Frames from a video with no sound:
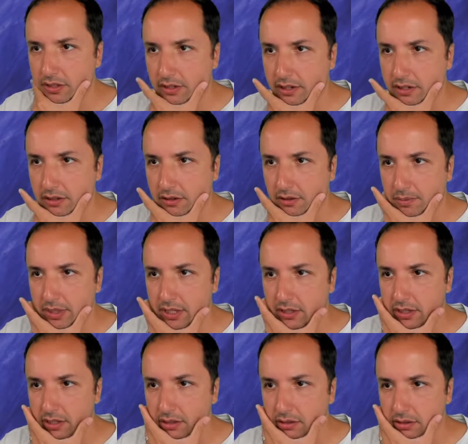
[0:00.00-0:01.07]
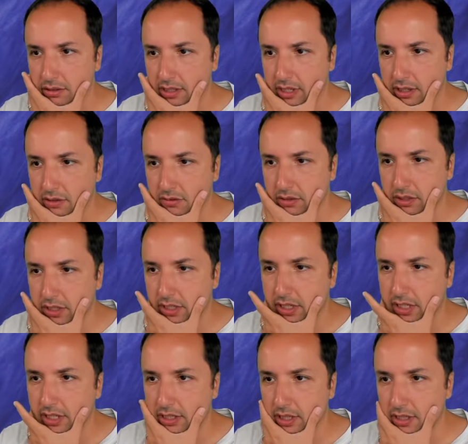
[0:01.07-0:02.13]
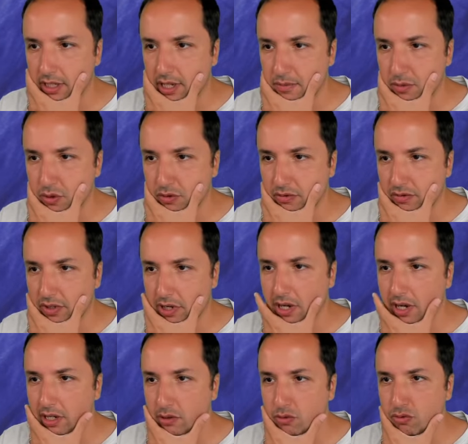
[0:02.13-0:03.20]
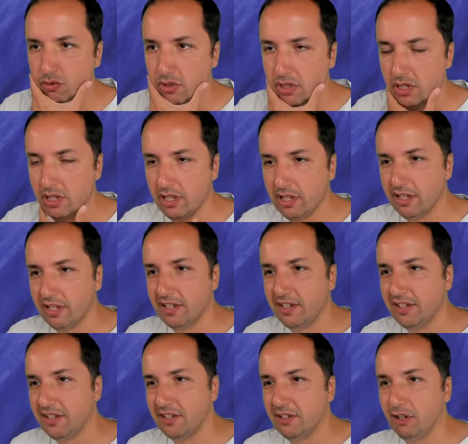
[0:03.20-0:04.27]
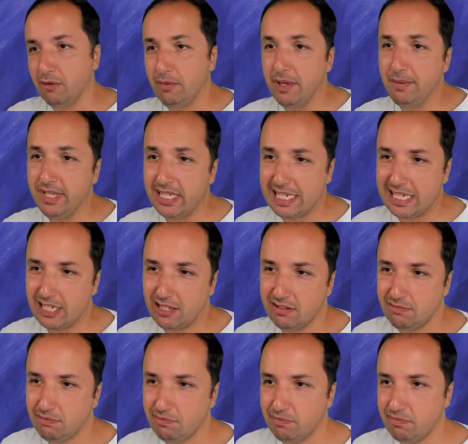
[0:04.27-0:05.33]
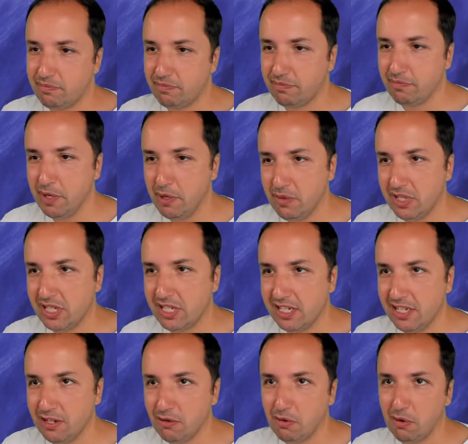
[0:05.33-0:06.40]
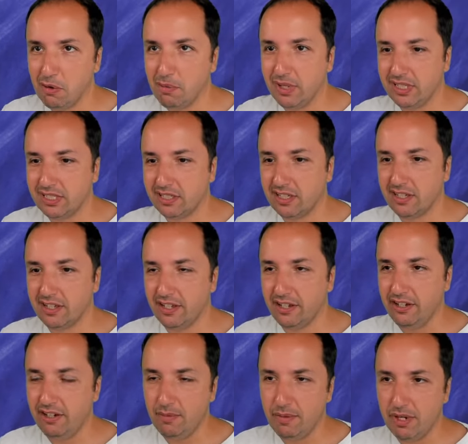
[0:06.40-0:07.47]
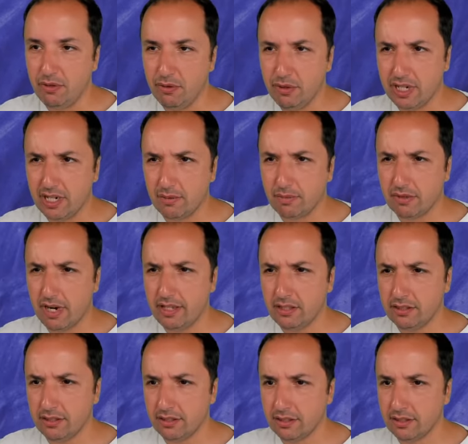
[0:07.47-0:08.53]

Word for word: are he's going to play this. Then I do this and then the game is over. I lose. Or maybe it's, maybe it's equal, but here I'm a rook up, right?